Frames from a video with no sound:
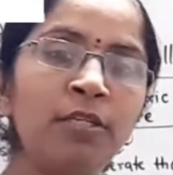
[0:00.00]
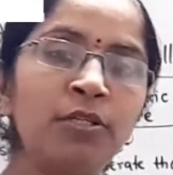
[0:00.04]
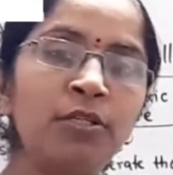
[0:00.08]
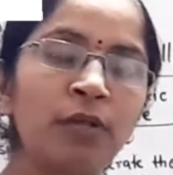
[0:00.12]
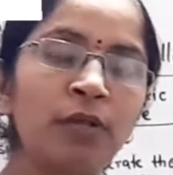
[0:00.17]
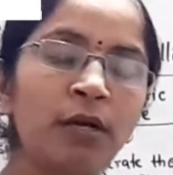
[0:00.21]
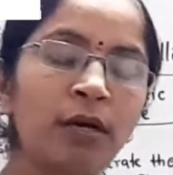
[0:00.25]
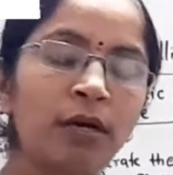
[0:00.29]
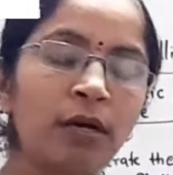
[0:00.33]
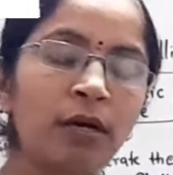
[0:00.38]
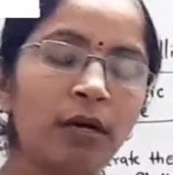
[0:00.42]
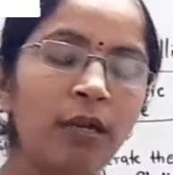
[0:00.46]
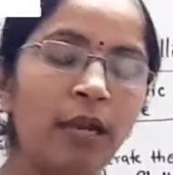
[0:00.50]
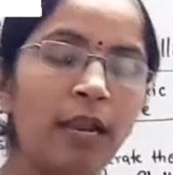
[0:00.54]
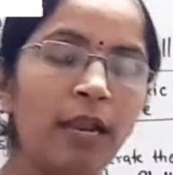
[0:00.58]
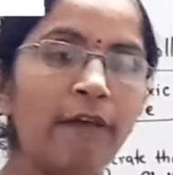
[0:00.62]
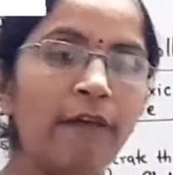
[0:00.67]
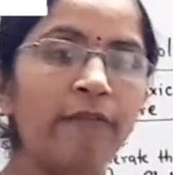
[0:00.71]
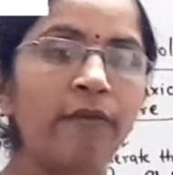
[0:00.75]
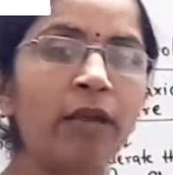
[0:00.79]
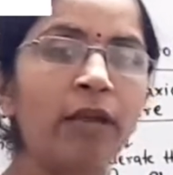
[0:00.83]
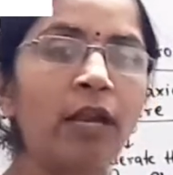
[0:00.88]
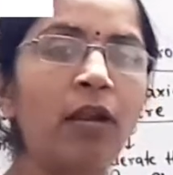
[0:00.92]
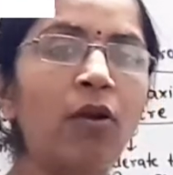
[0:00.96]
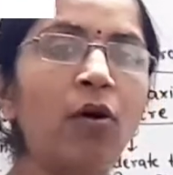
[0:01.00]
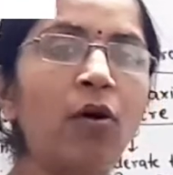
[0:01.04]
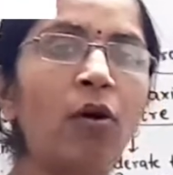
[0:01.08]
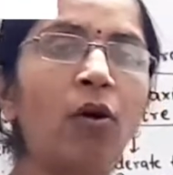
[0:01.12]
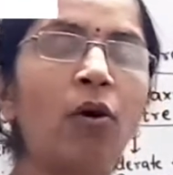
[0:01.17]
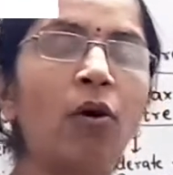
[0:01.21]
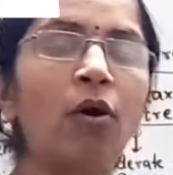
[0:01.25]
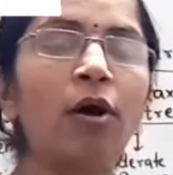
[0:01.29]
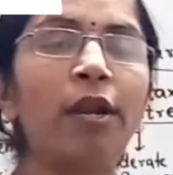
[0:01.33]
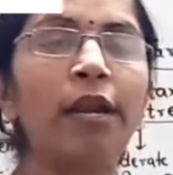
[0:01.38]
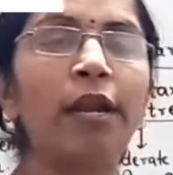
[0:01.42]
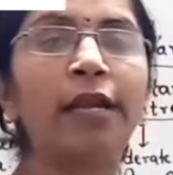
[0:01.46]
level
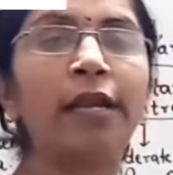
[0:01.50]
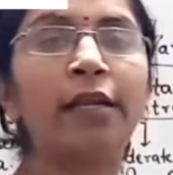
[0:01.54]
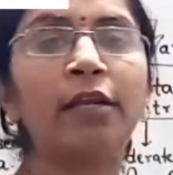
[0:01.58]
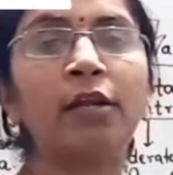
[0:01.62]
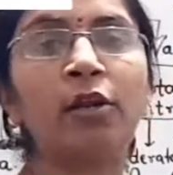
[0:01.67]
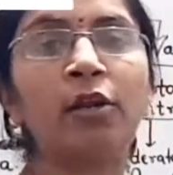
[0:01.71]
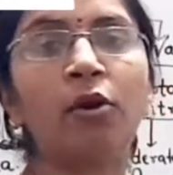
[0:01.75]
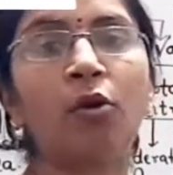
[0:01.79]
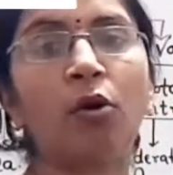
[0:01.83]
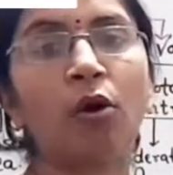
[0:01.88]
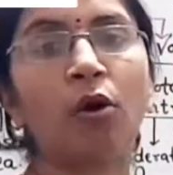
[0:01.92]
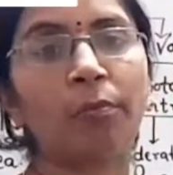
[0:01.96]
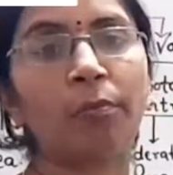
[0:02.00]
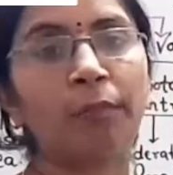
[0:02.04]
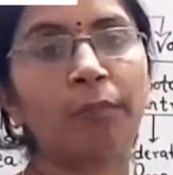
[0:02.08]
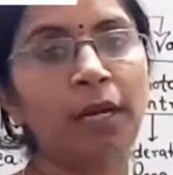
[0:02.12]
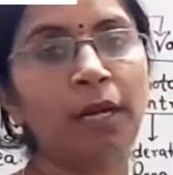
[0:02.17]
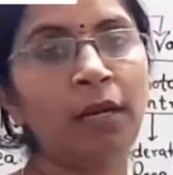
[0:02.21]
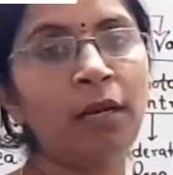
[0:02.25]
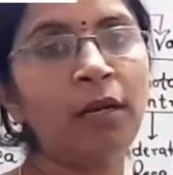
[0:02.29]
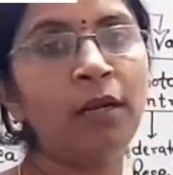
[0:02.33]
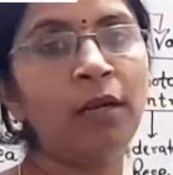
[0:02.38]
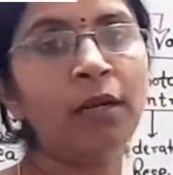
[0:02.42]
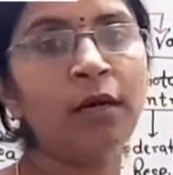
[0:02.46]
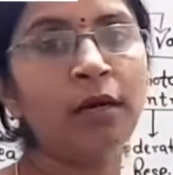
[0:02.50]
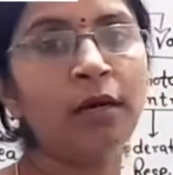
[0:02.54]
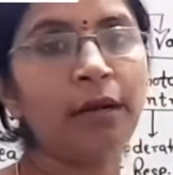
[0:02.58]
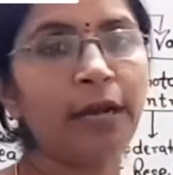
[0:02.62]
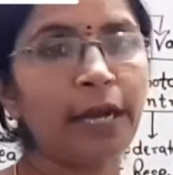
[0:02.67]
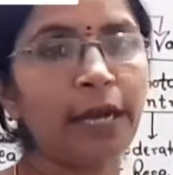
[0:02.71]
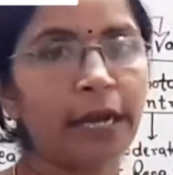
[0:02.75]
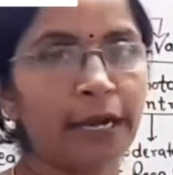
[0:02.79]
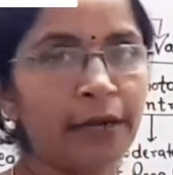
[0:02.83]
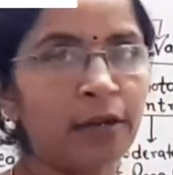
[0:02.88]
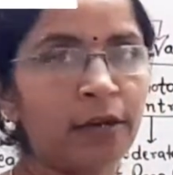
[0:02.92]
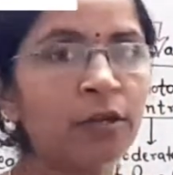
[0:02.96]
or at a normal
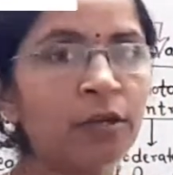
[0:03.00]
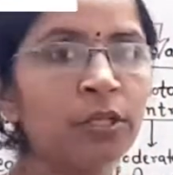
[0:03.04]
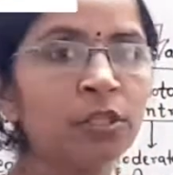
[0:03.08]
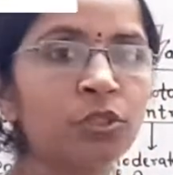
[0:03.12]
rate.